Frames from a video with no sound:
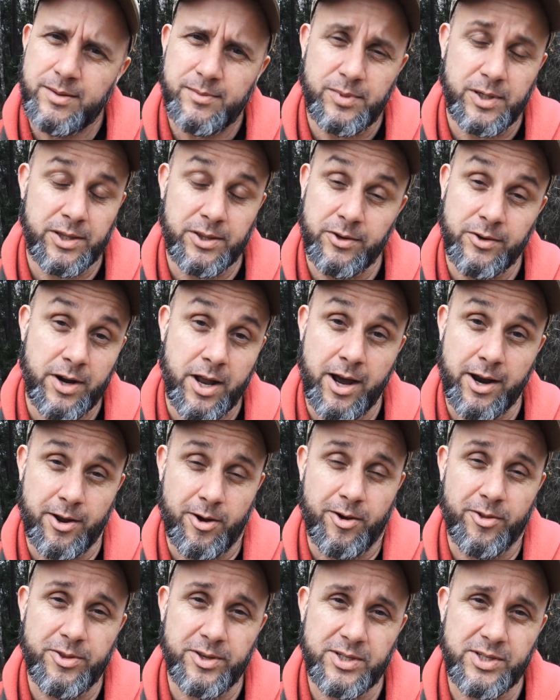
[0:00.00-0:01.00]
but they're not
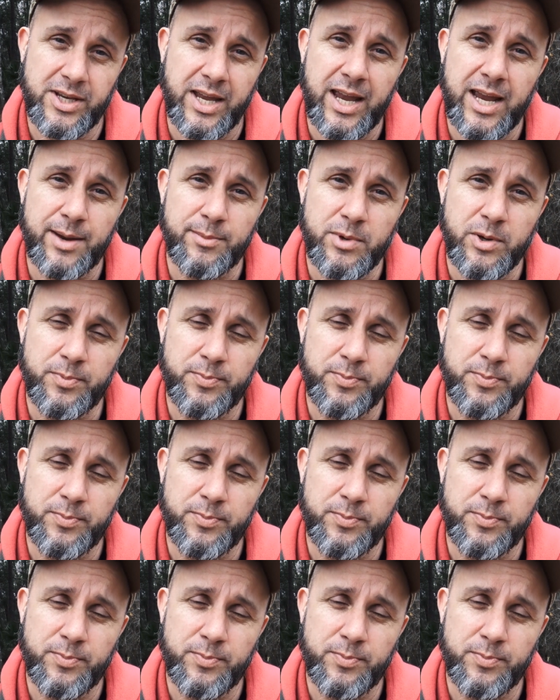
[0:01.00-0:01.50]
all the same.